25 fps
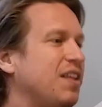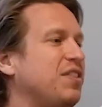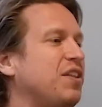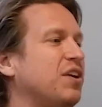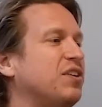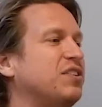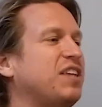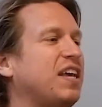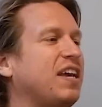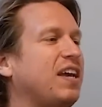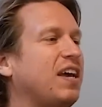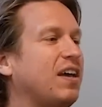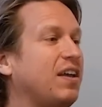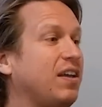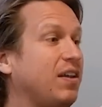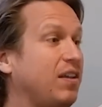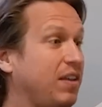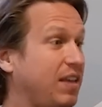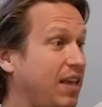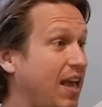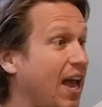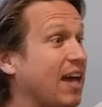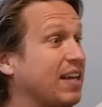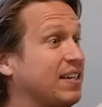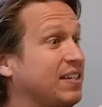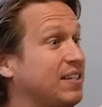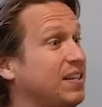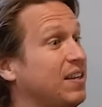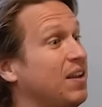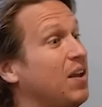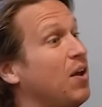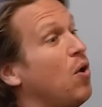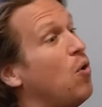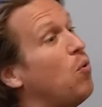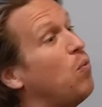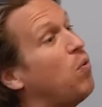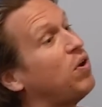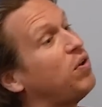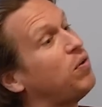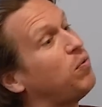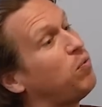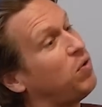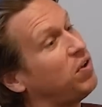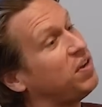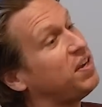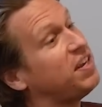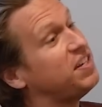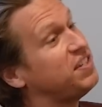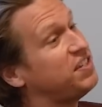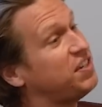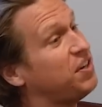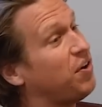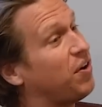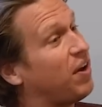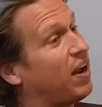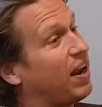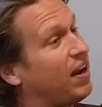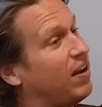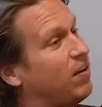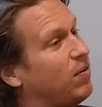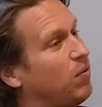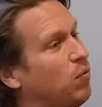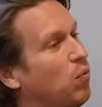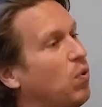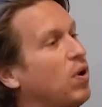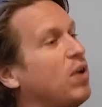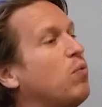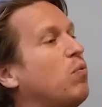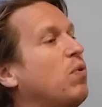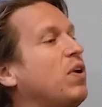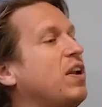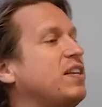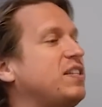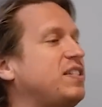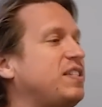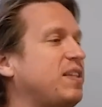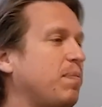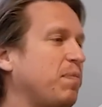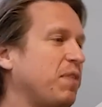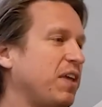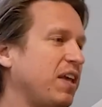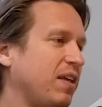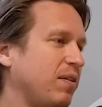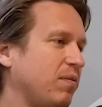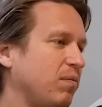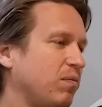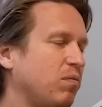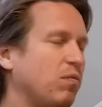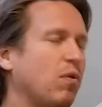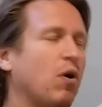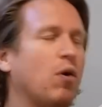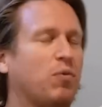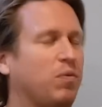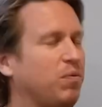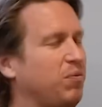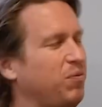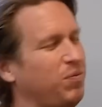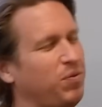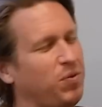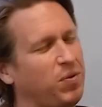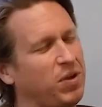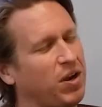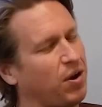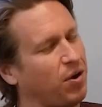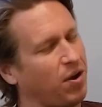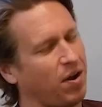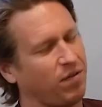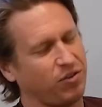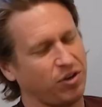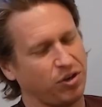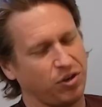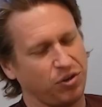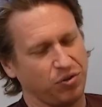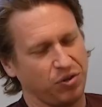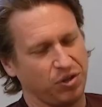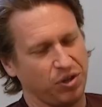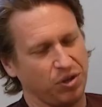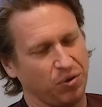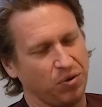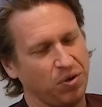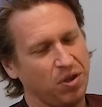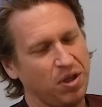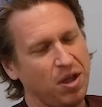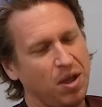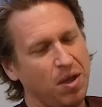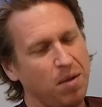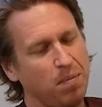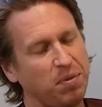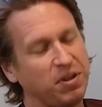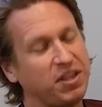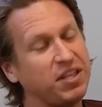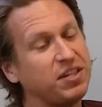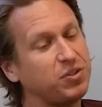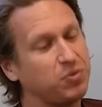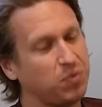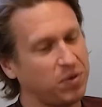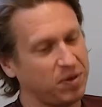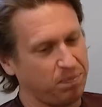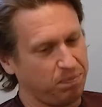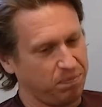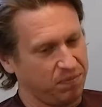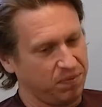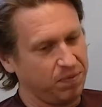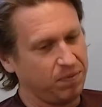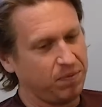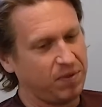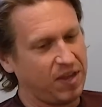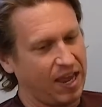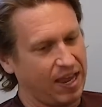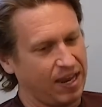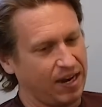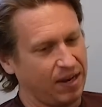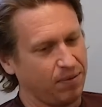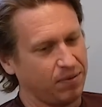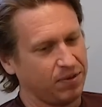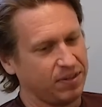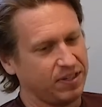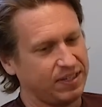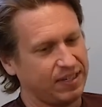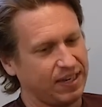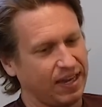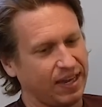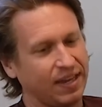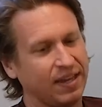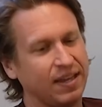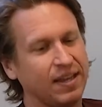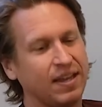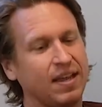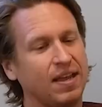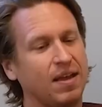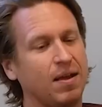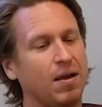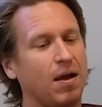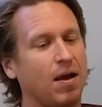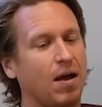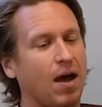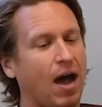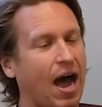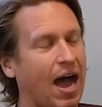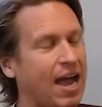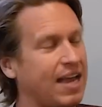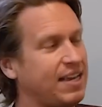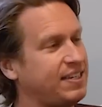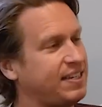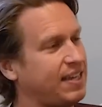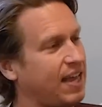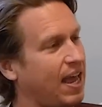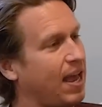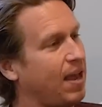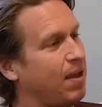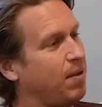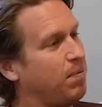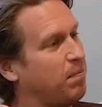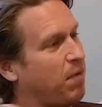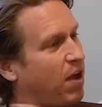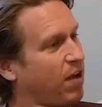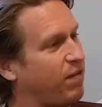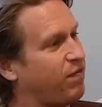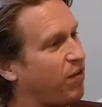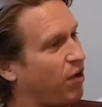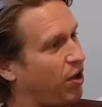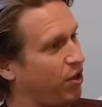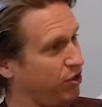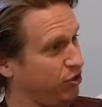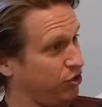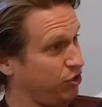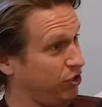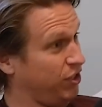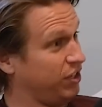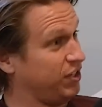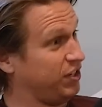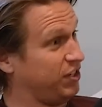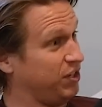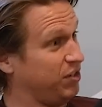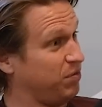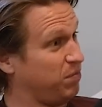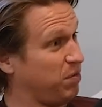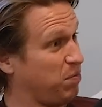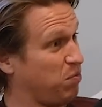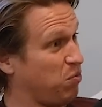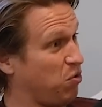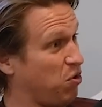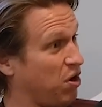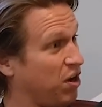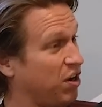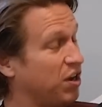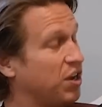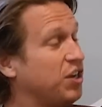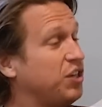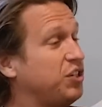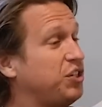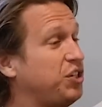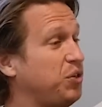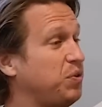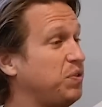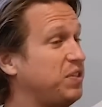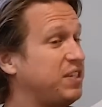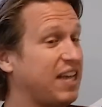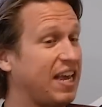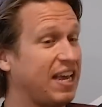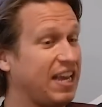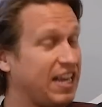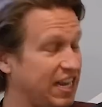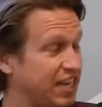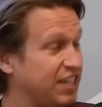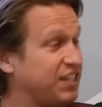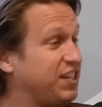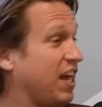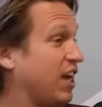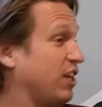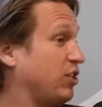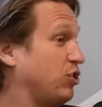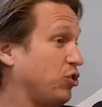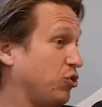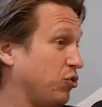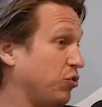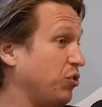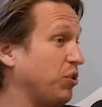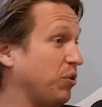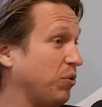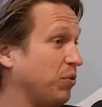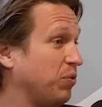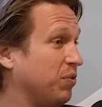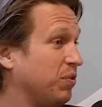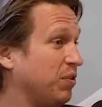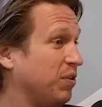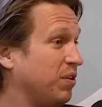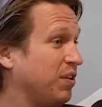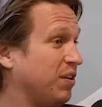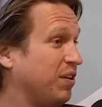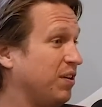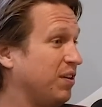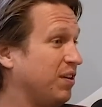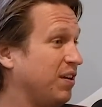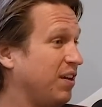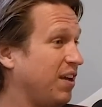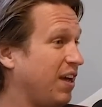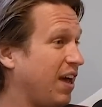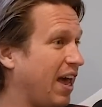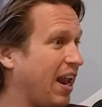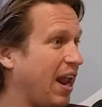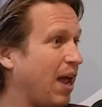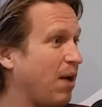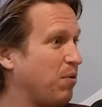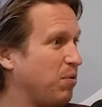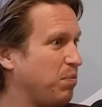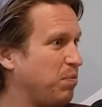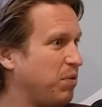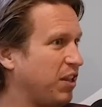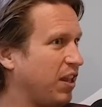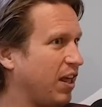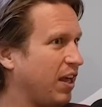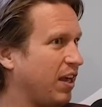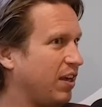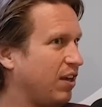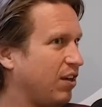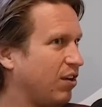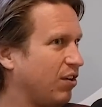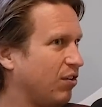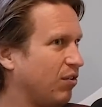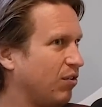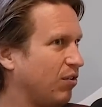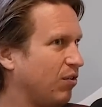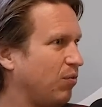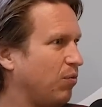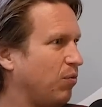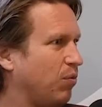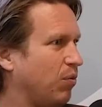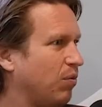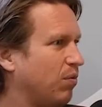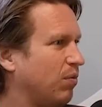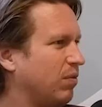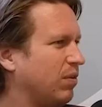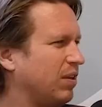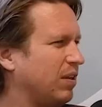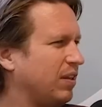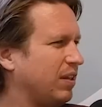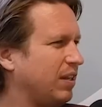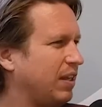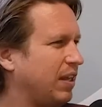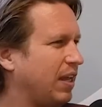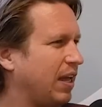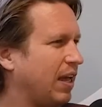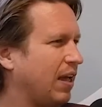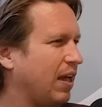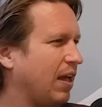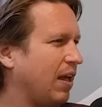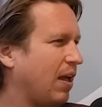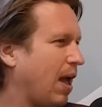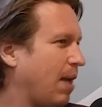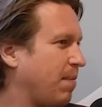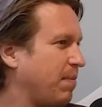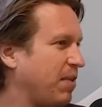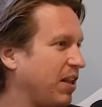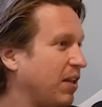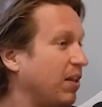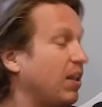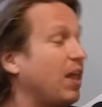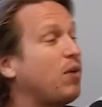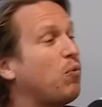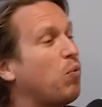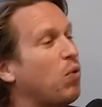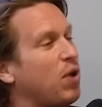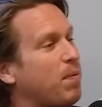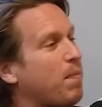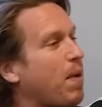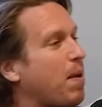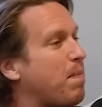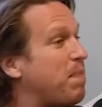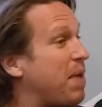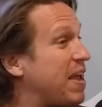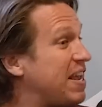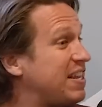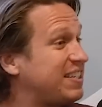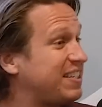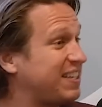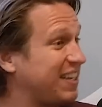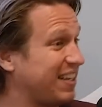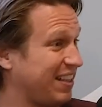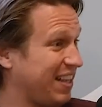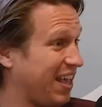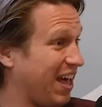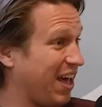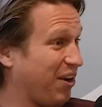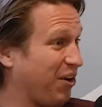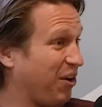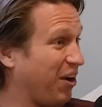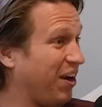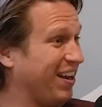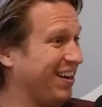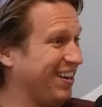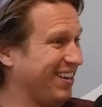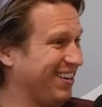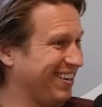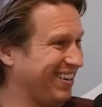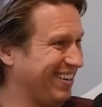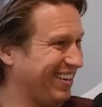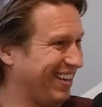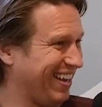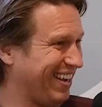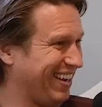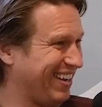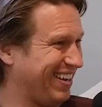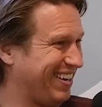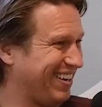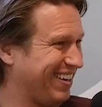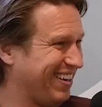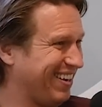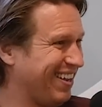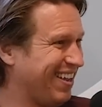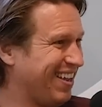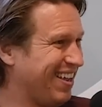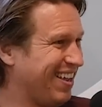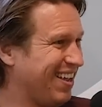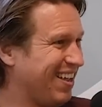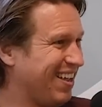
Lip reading: There's like a, yes. Well, consider it. What is something, we don't have to do you. But this is what Katie would say. I say, my father should listen to me more. She would say, is that true? And I would be like, yeah, I mean, like, what am I basing that on? like,